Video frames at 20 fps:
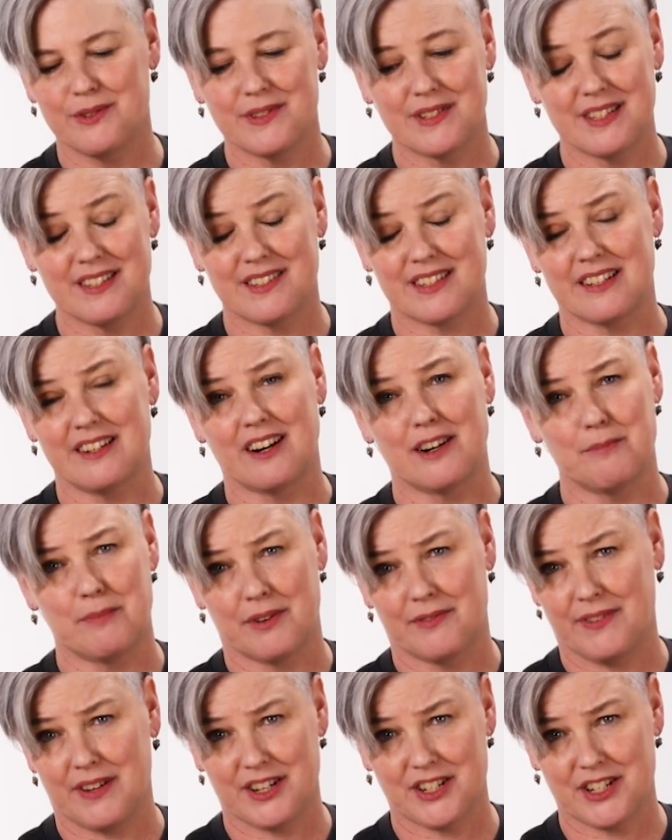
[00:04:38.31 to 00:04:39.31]
use these in our
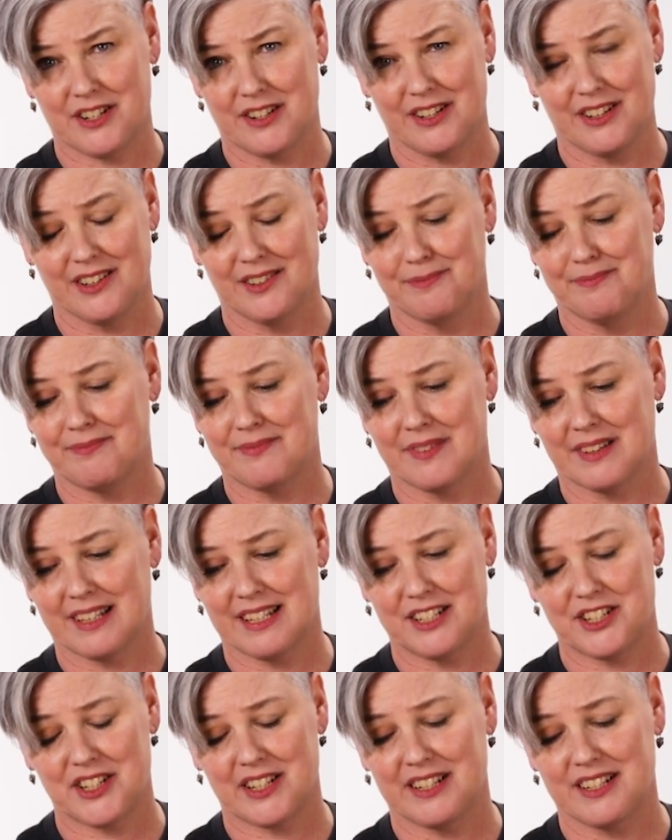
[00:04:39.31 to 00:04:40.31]
professional
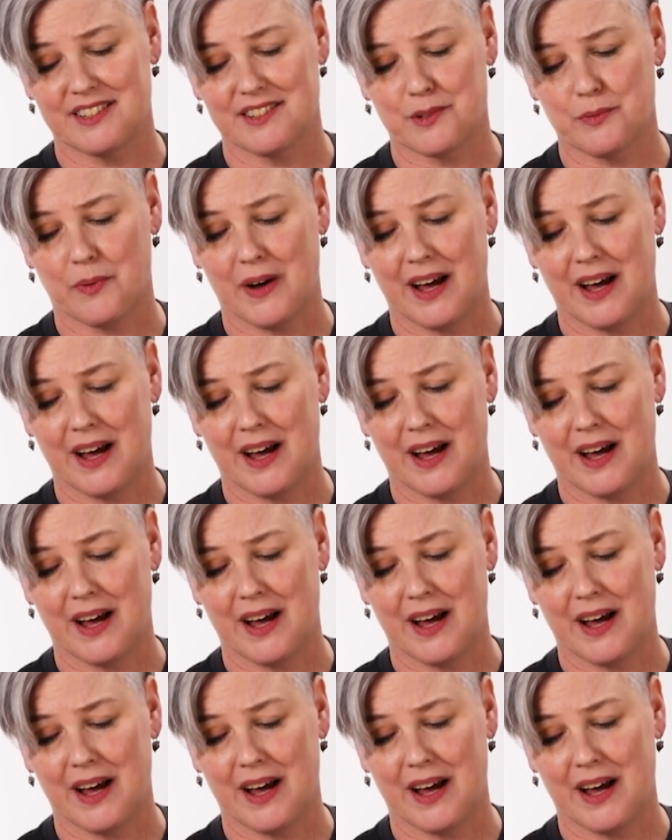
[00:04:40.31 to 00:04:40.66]
kitchen as